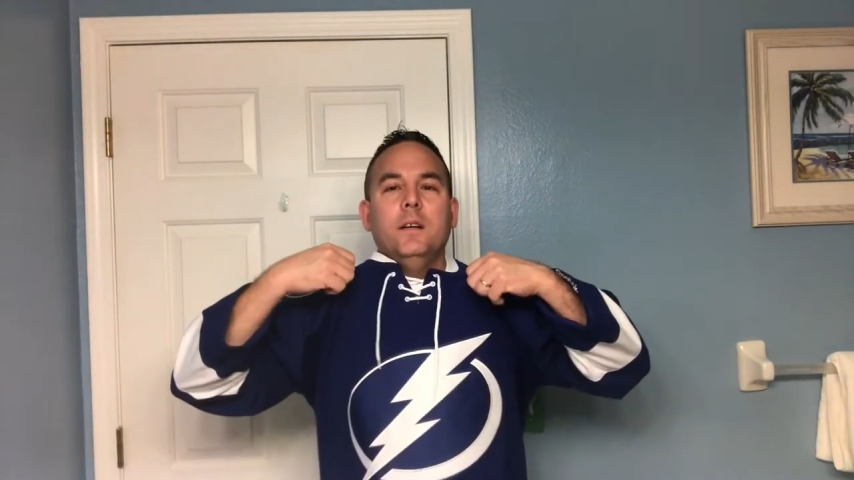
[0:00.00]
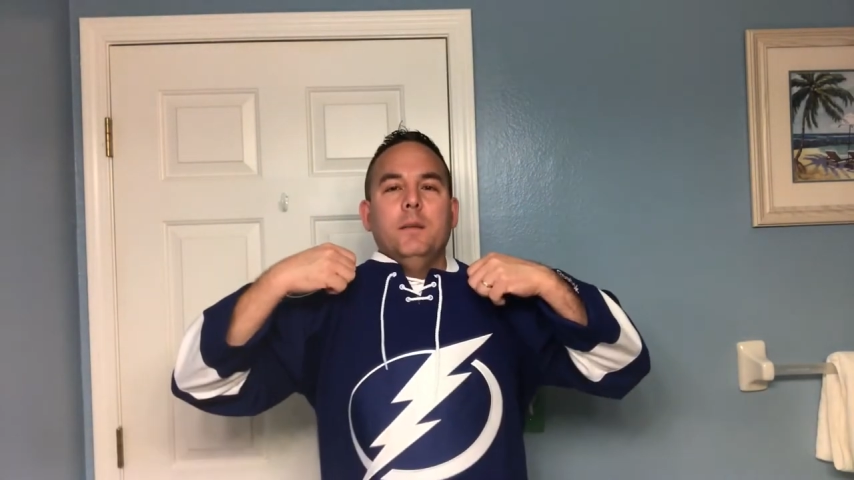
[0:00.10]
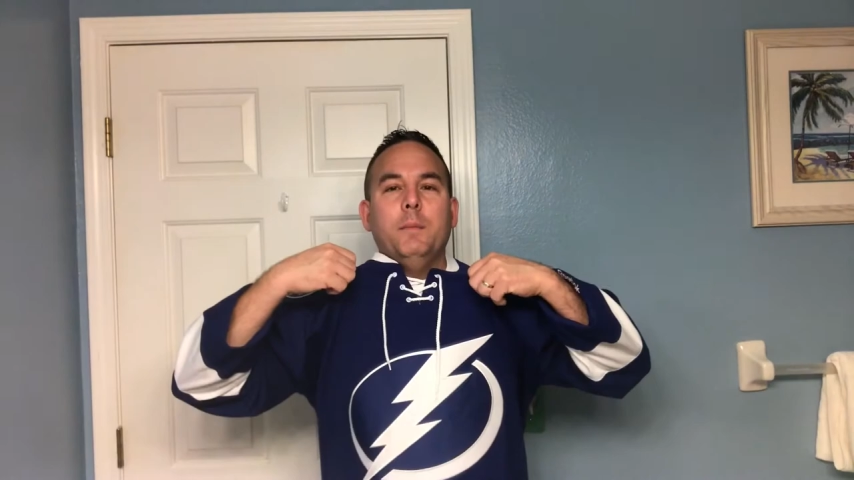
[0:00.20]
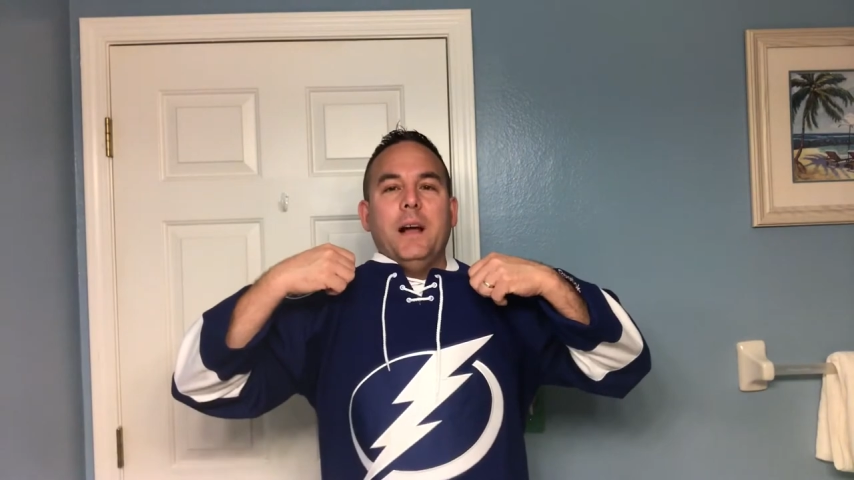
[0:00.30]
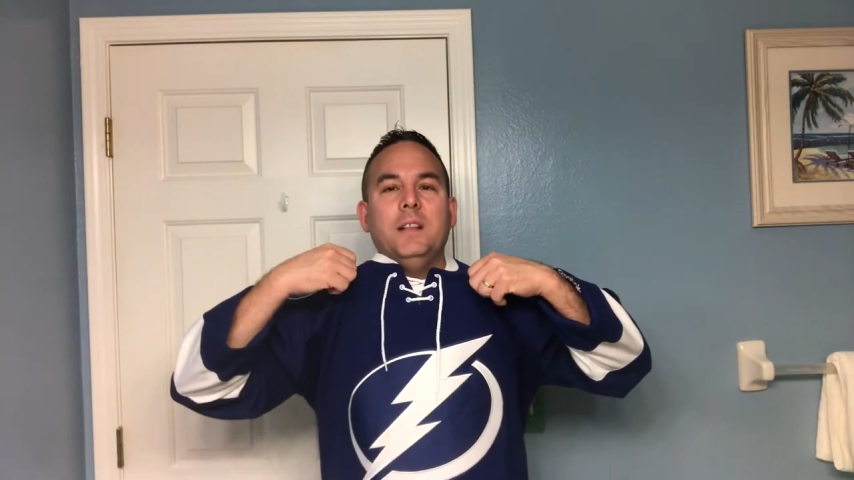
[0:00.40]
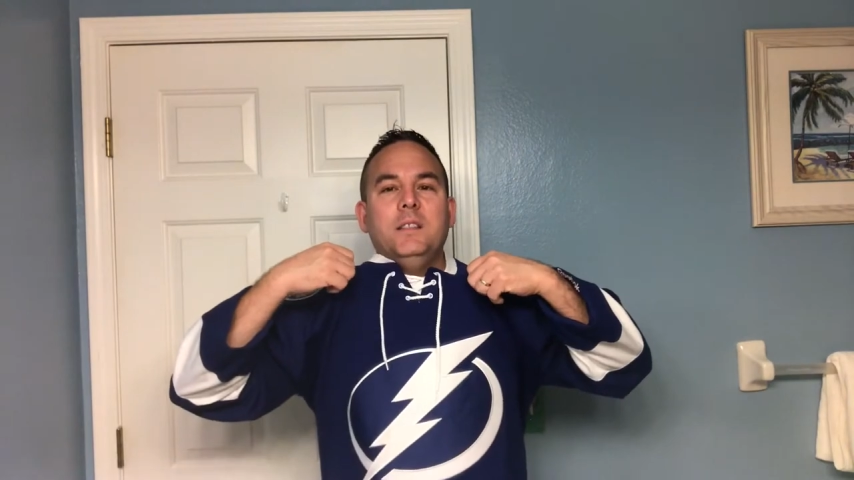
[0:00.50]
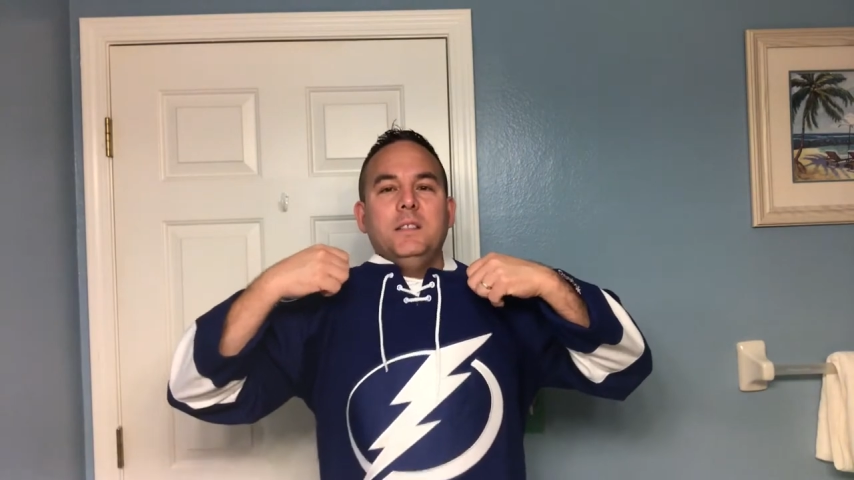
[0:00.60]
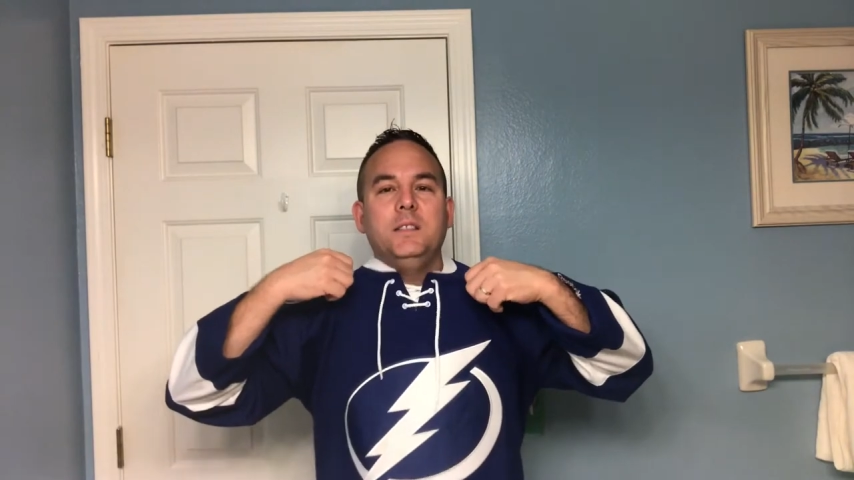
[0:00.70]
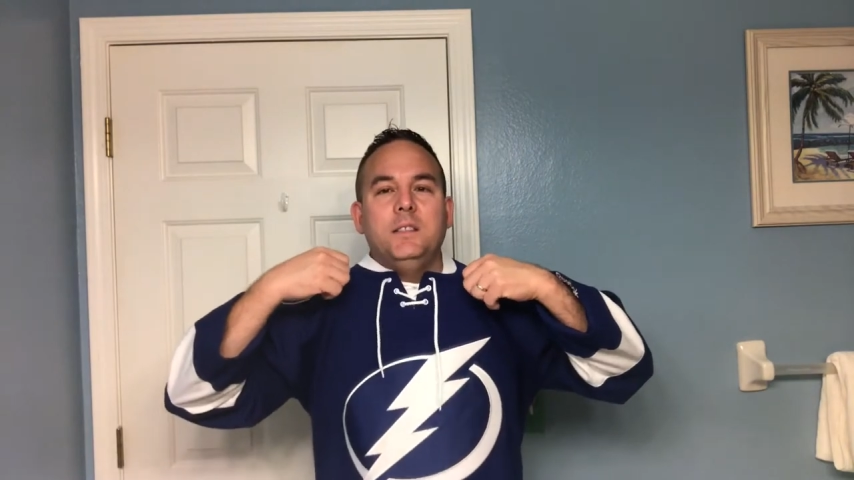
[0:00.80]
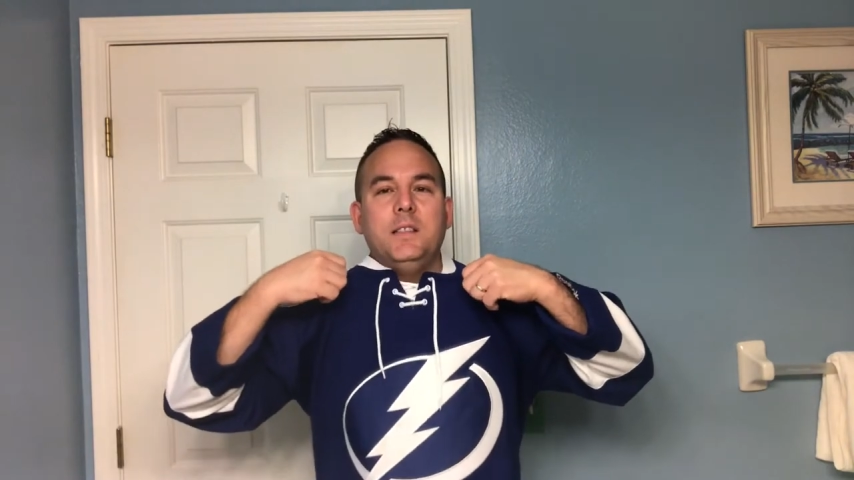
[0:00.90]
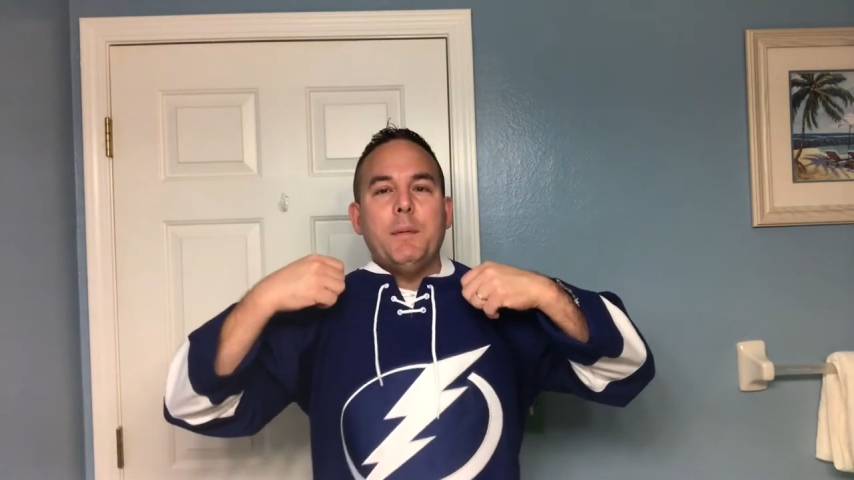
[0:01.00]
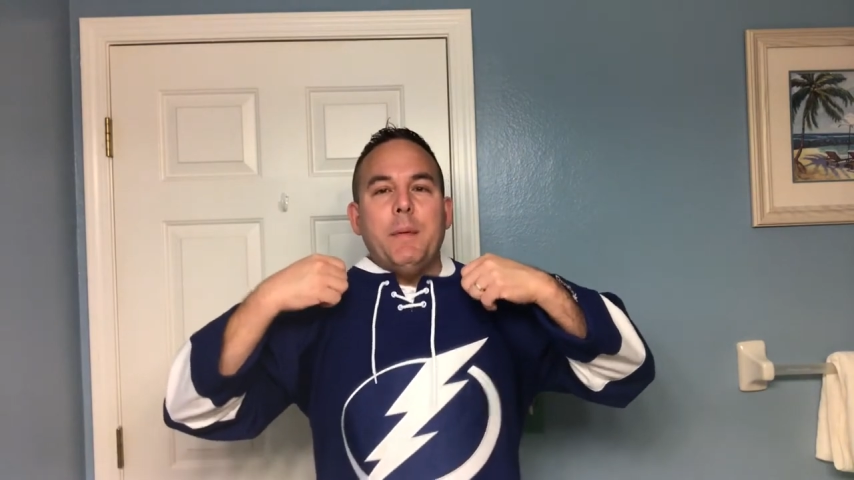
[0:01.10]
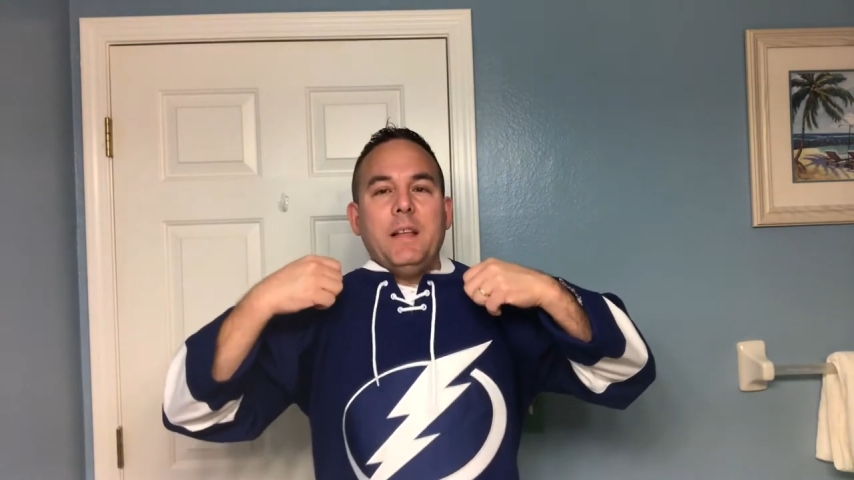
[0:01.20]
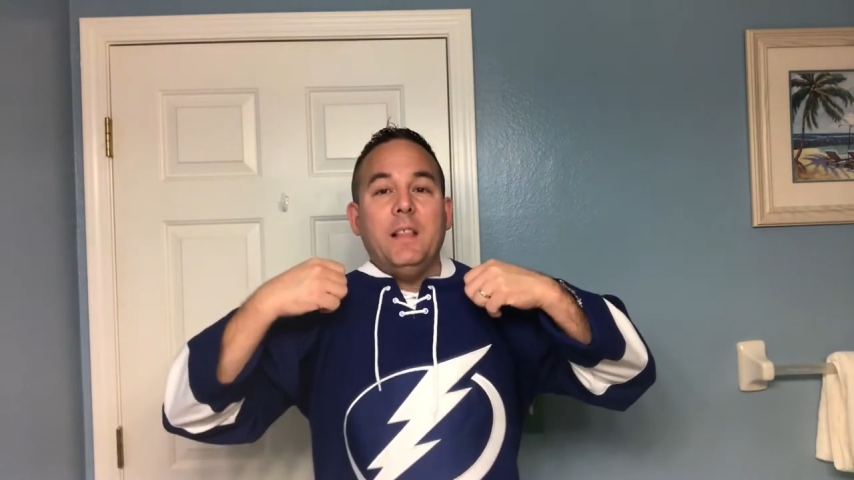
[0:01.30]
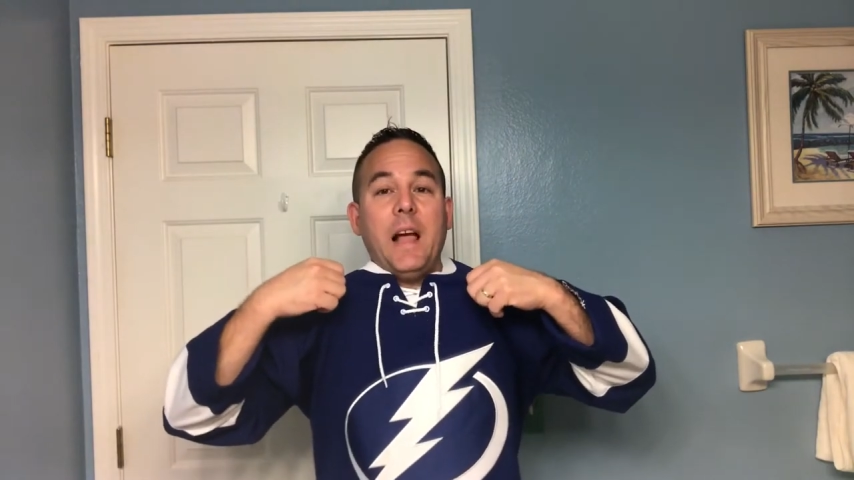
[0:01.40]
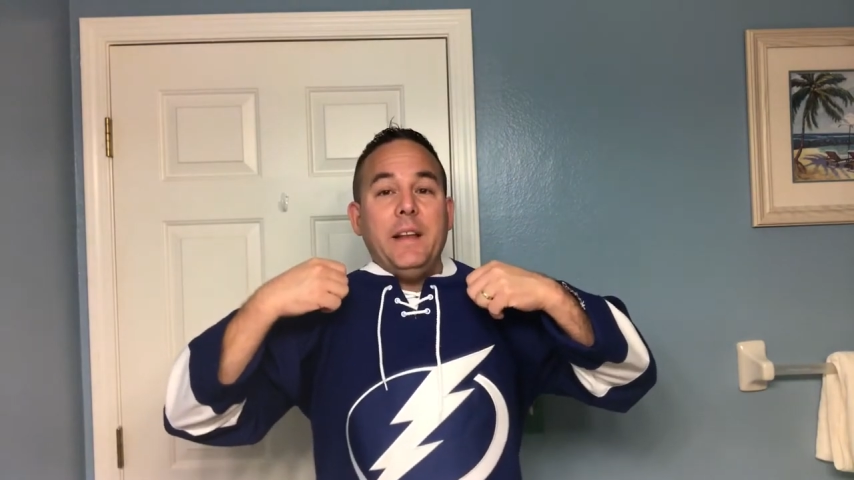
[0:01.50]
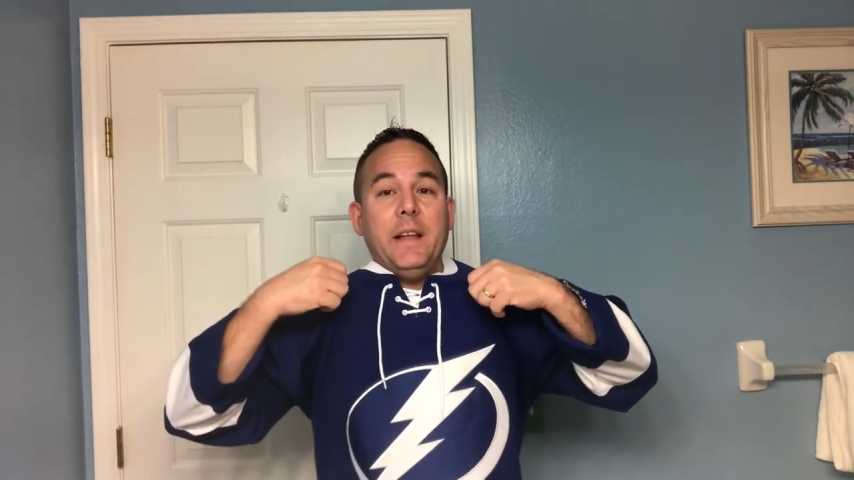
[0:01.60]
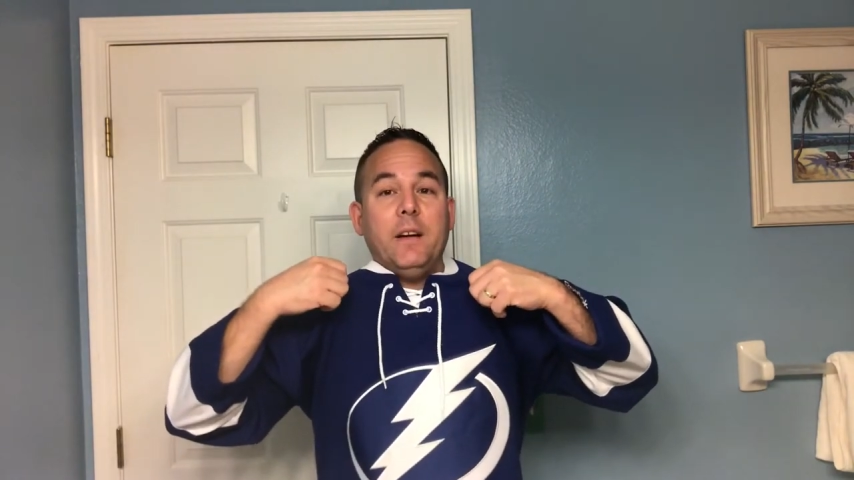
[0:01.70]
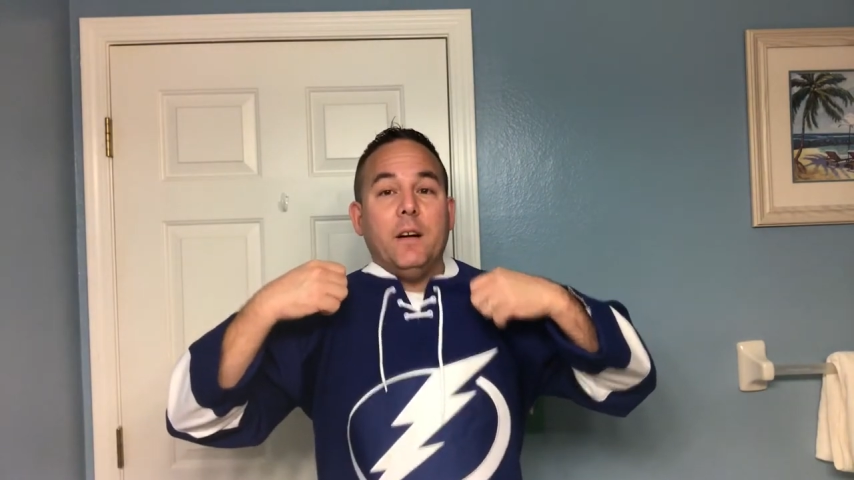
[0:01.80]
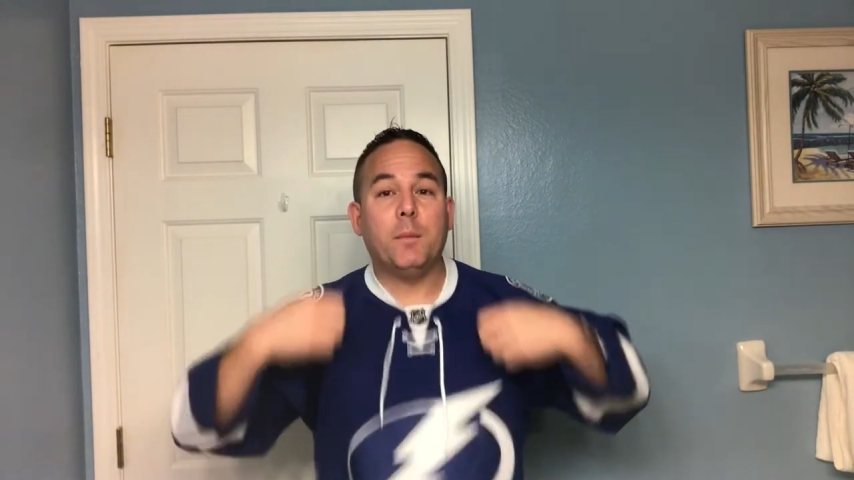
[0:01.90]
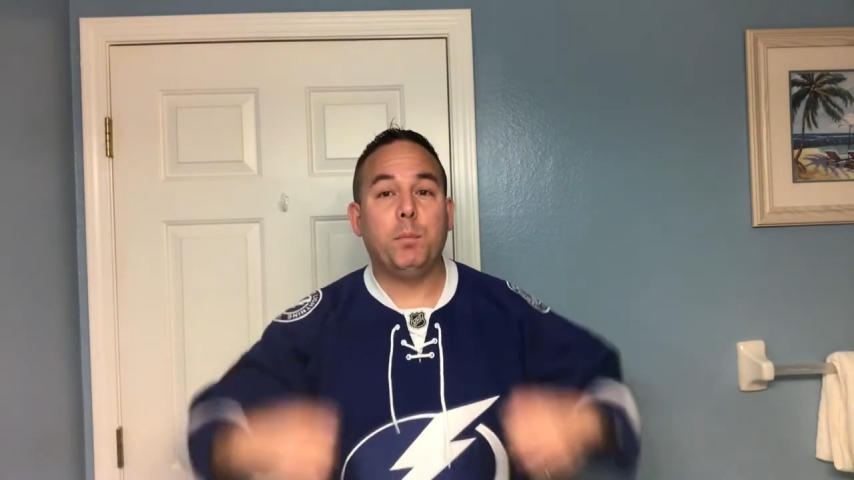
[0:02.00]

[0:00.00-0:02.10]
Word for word: My Tampa Bay Lightning are